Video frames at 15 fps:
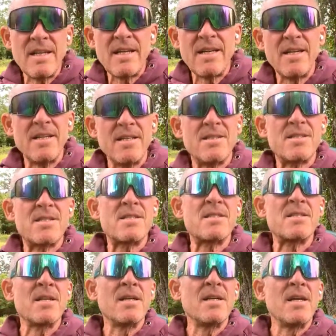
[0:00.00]

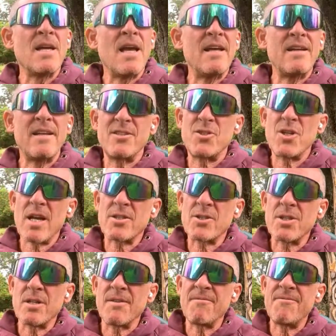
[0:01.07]
needs an
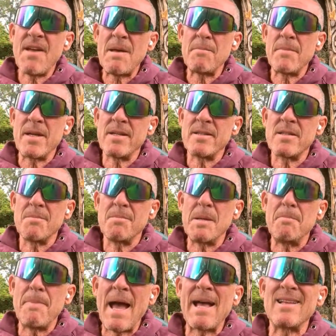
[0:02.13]
injection of feminine to
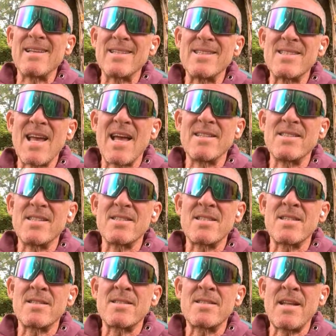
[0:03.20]
be balanced and to
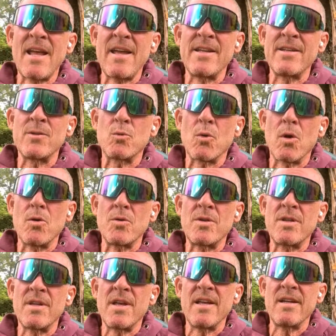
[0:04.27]
sustain growth
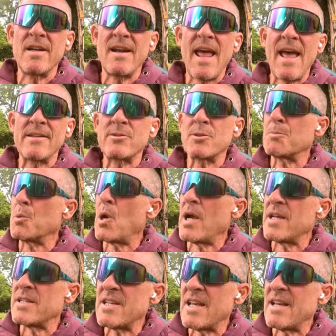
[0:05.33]
in an
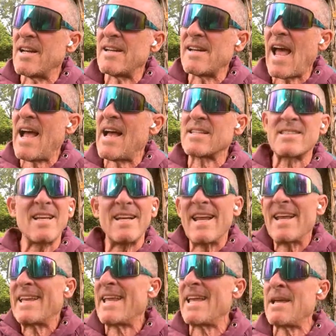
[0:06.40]
enterprise, in an asset.
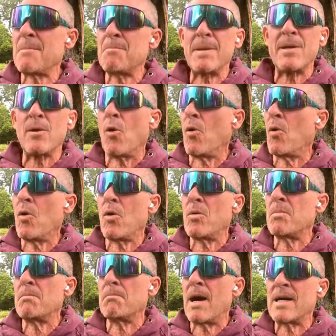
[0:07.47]
It can't be
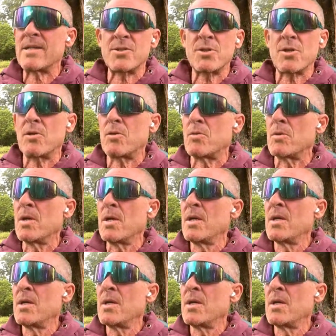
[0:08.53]
all macho,